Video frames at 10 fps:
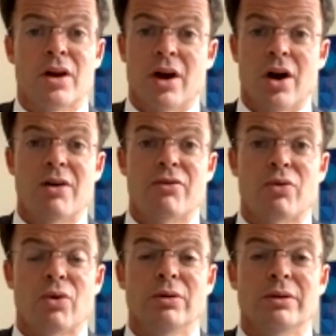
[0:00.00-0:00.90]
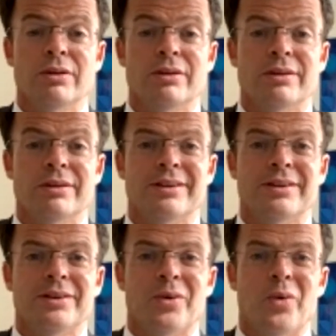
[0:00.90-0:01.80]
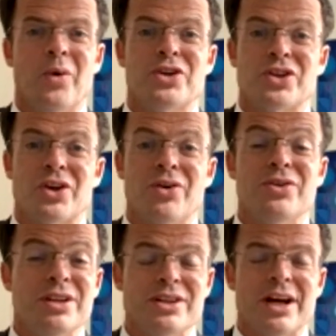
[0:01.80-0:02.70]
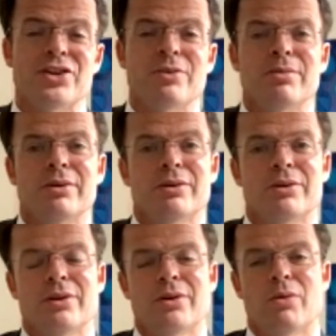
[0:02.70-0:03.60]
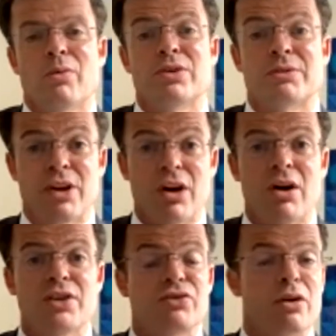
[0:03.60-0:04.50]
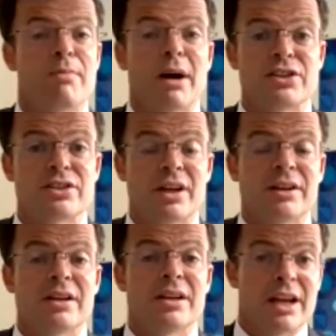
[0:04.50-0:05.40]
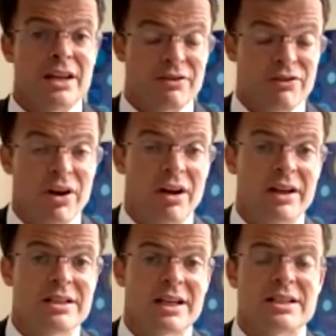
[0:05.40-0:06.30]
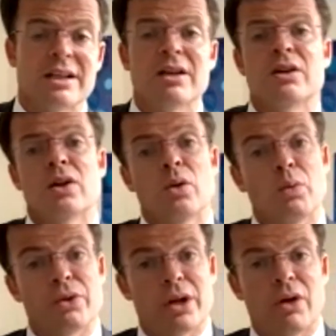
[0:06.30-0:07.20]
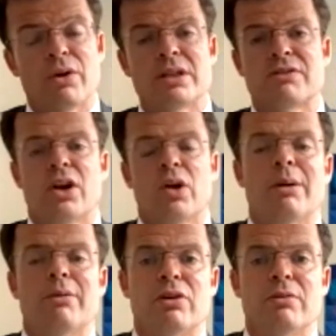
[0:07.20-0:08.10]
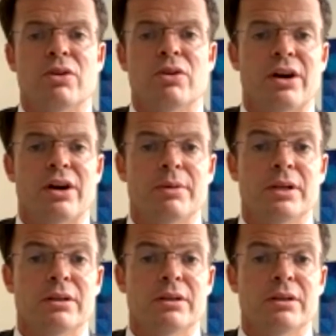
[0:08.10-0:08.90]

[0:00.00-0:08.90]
Overall, what we showed in DANUBE was a large, robust study in the frontline setting with the longest follow-up for immune therapy.